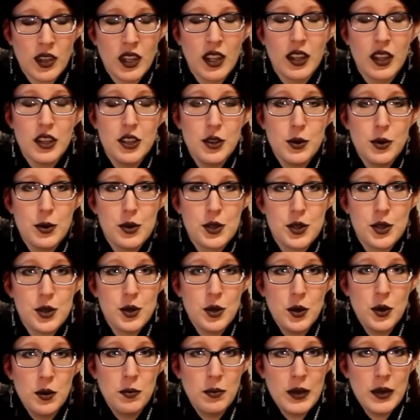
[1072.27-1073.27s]
you
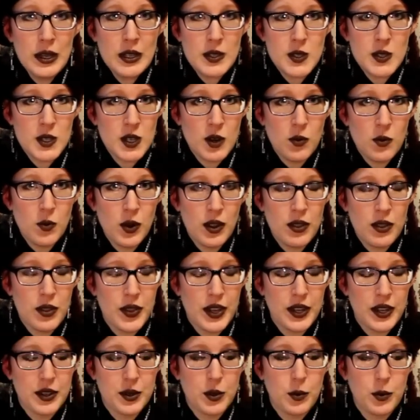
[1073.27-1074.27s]
do meet someone
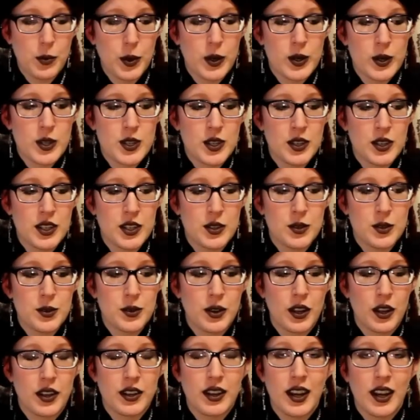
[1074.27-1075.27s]
that you personally do
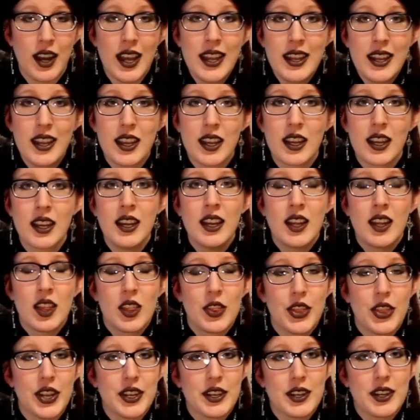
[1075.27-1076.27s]
not like,
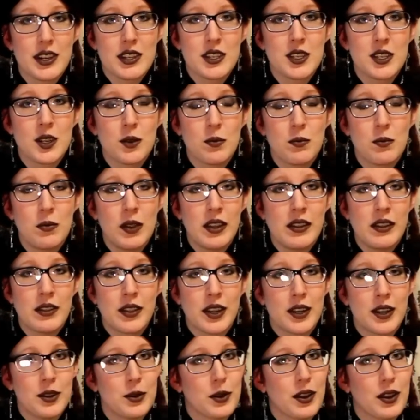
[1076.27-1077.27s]
that does not mean
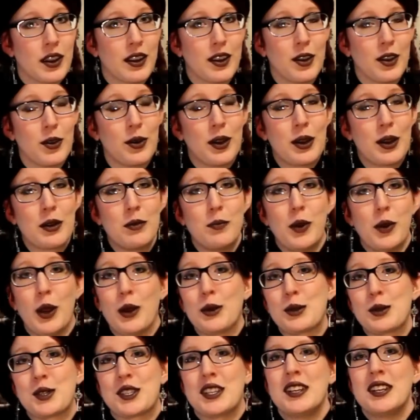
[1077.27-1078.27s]
that you can go and
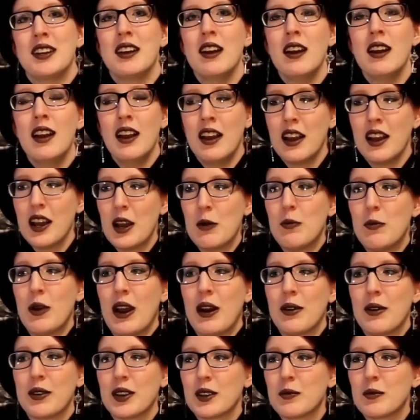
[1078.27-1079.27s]
post
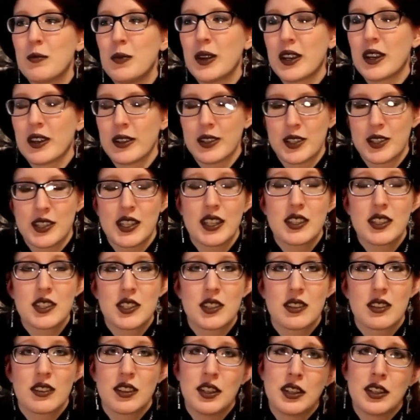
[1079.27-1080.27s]
about it, because
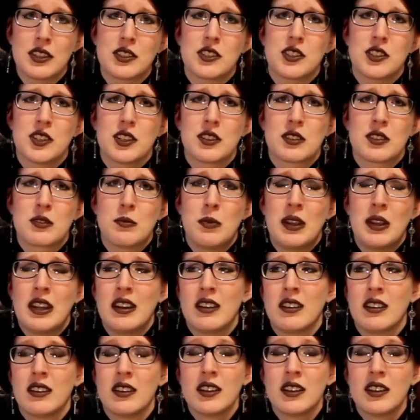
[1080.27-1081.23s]
that's just mean.